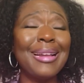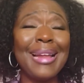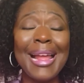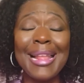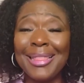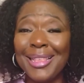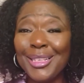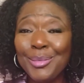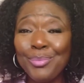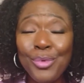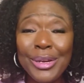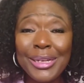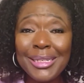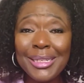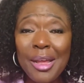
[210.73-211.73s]
at this
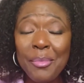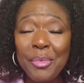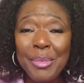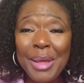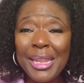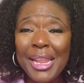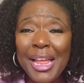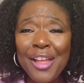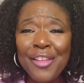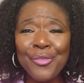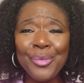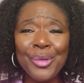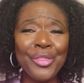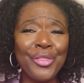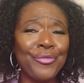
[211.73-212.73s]
point in time in my life
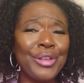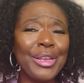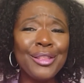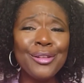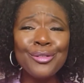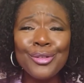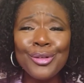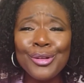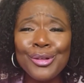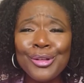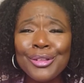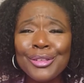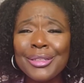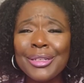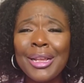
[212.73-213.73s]
with three little
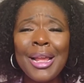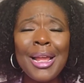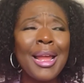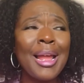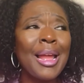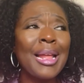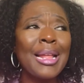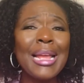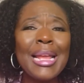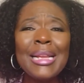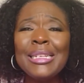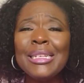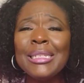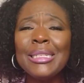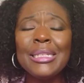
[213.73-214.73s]
girls,
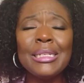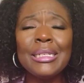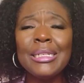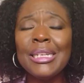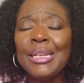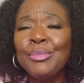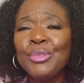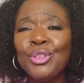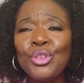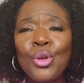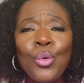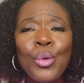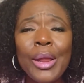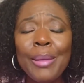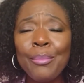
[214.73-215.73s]
it seemed
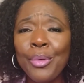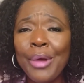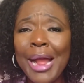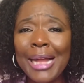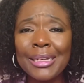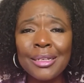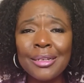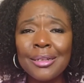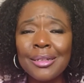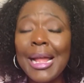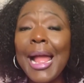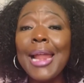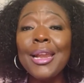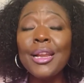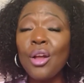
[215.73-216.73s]
so impractical.
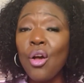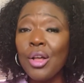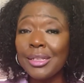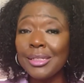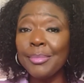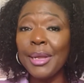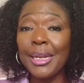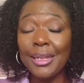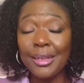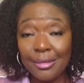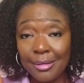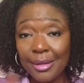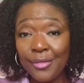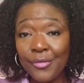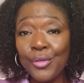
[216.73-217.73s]
And it costs money
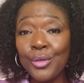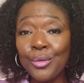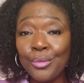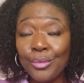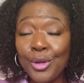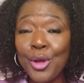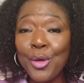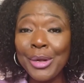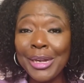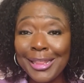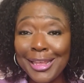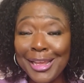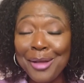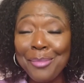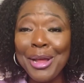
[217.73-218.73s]
if you know
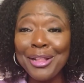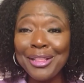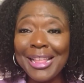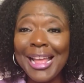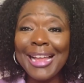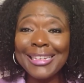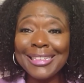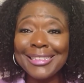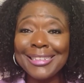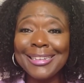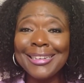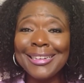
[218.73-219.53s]
anything about that